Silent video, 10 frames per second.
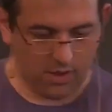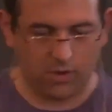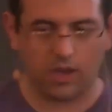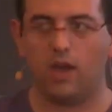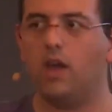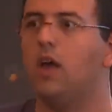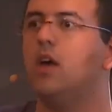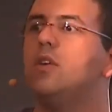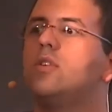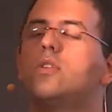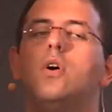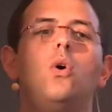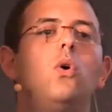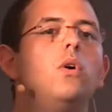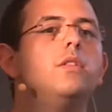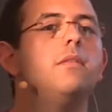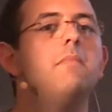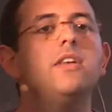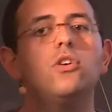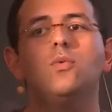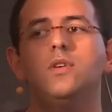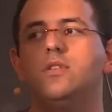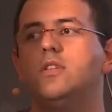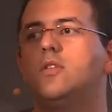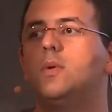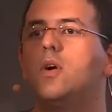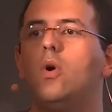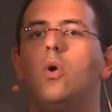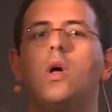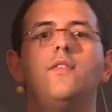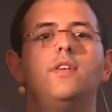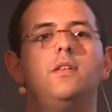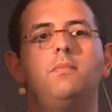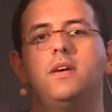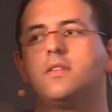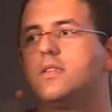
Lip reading: Okay. So the major reason that we call RavenDB a